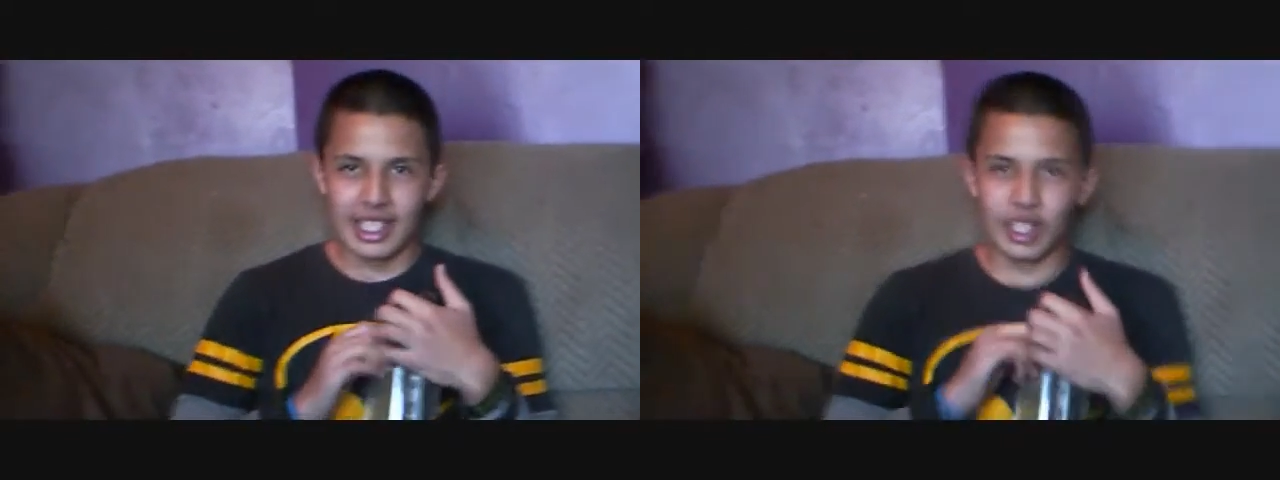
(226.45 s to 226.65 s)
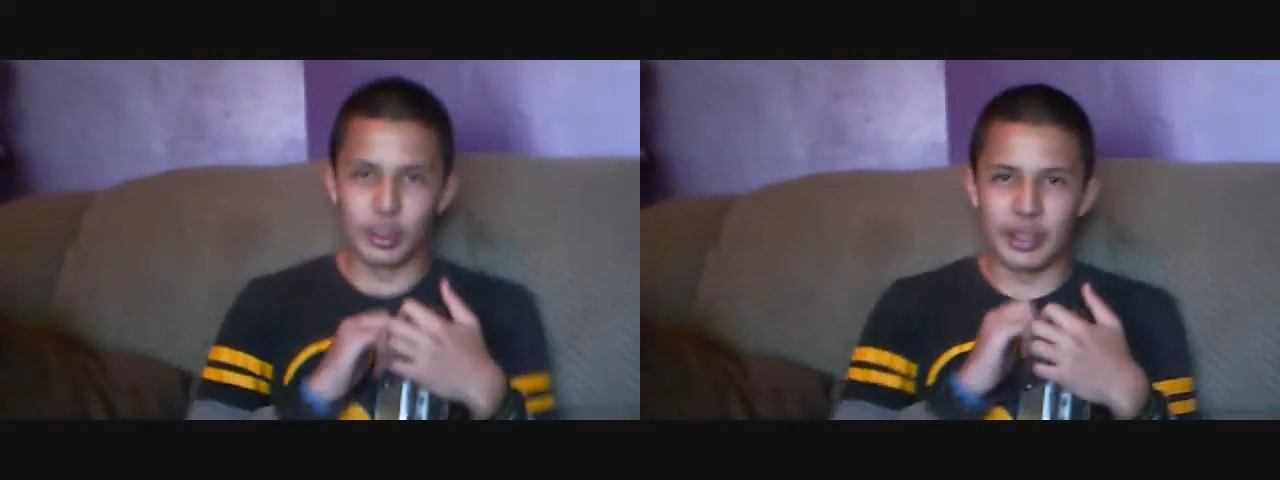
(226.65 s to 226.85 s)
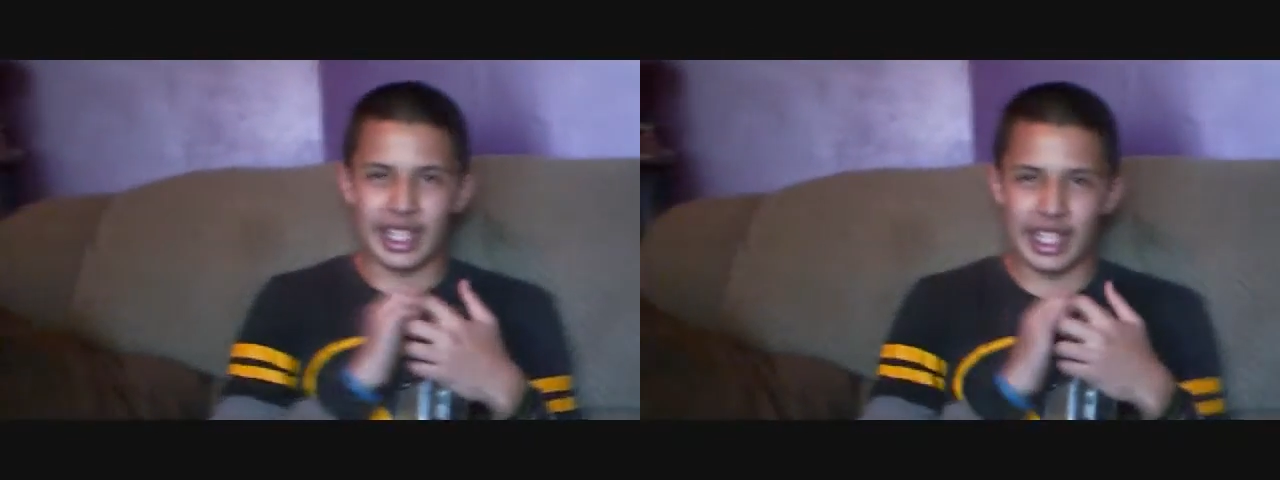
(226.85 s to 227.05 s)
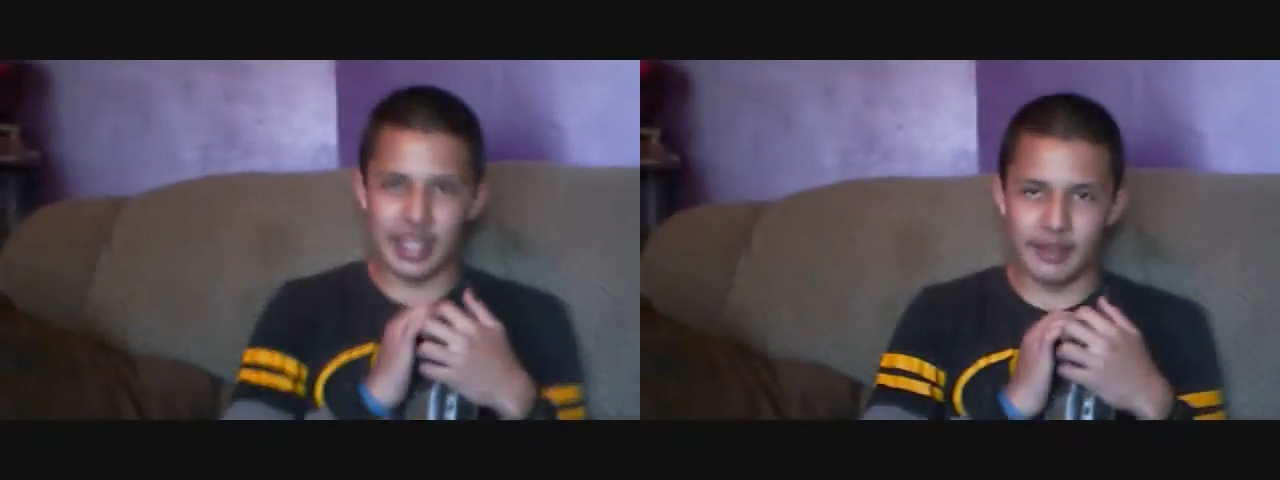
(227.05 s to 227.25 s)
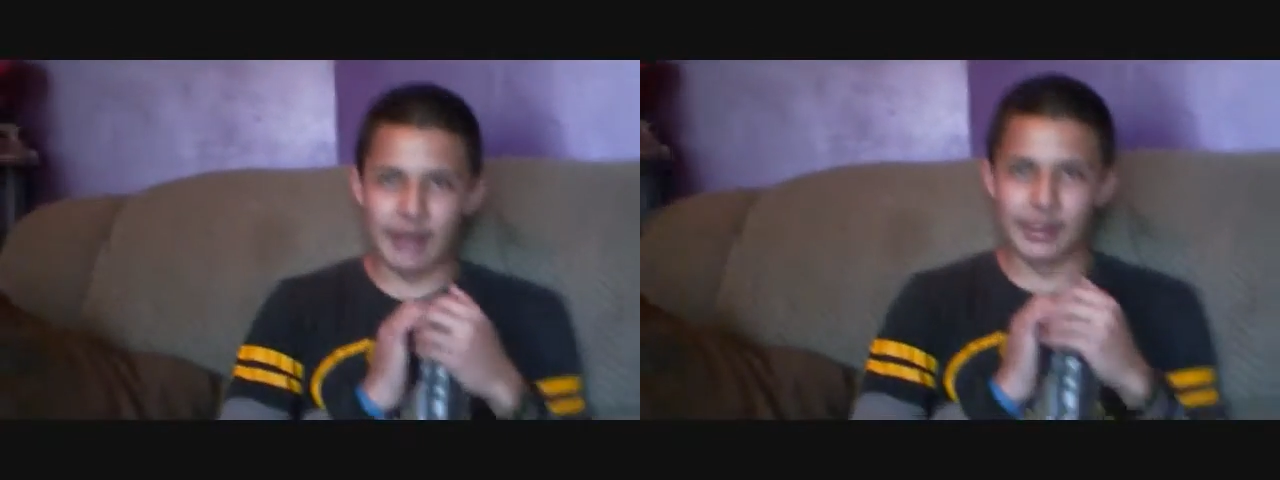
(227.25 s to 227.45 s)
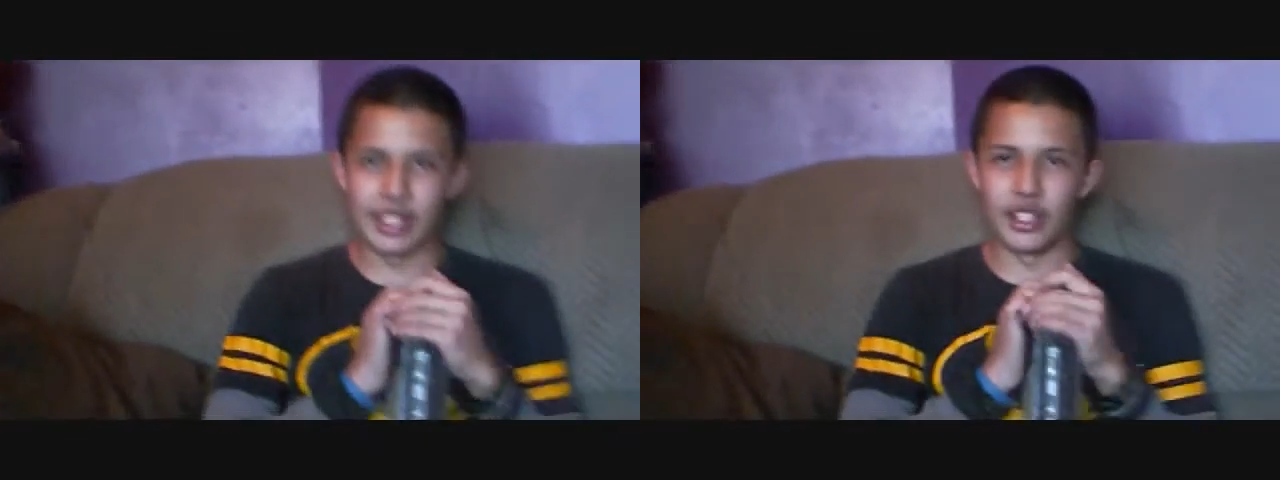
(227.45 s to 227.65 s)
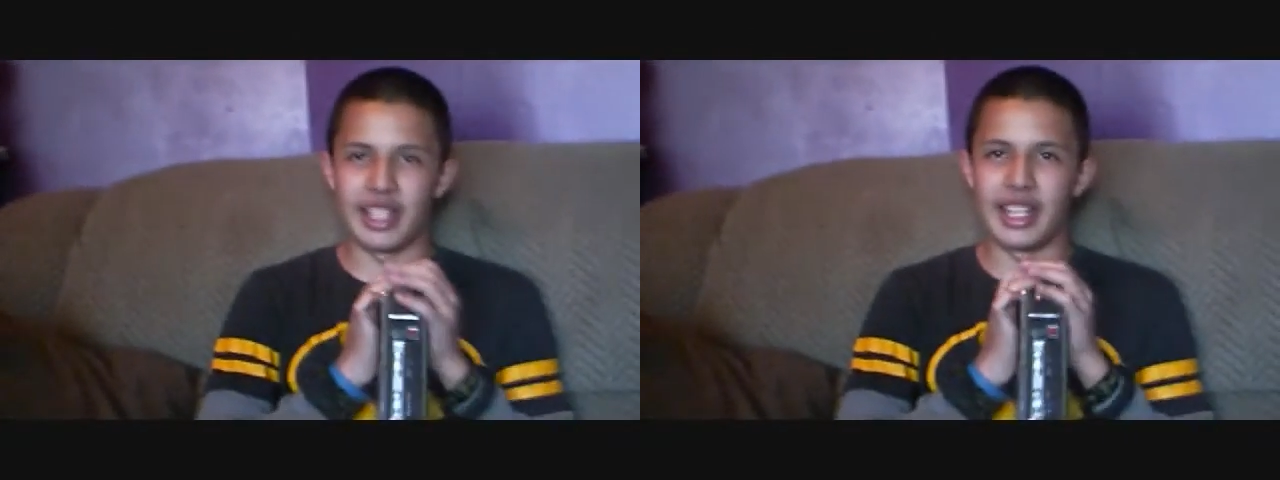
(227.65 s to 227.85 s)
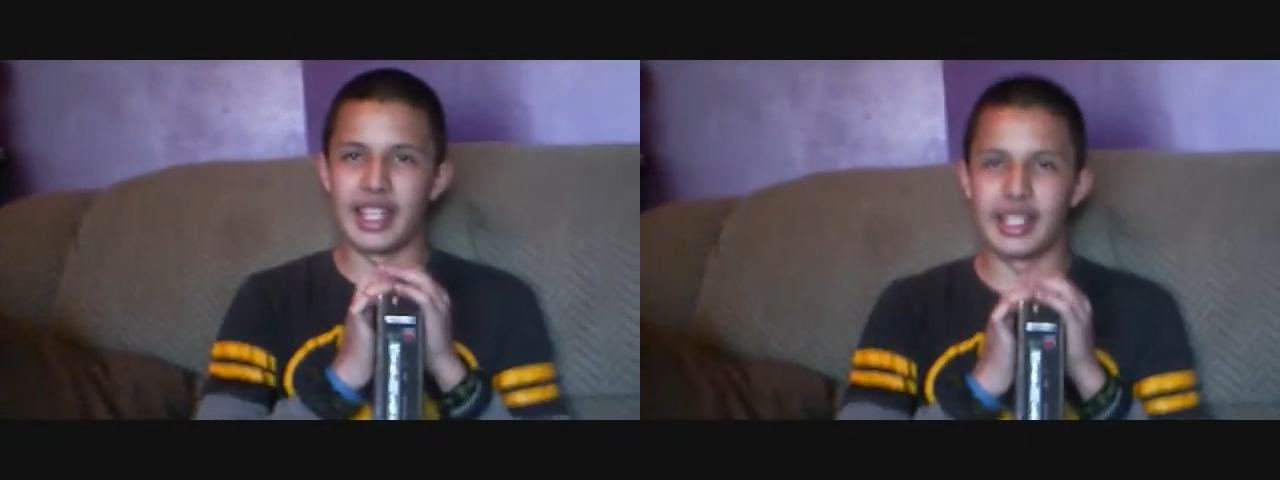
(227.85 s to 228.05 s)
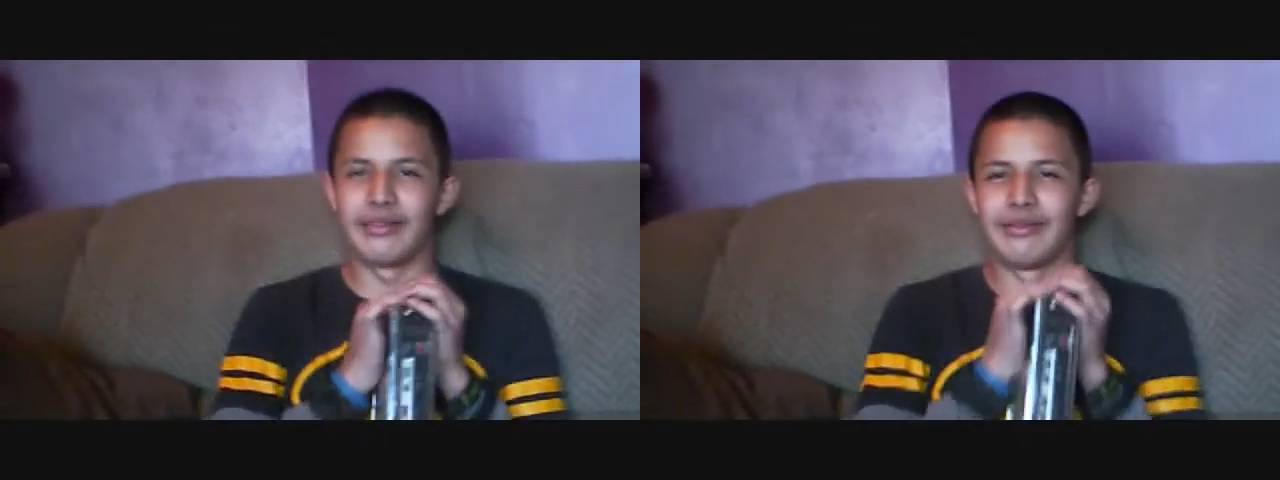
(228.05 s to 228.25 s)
It'll be the end of my misery then.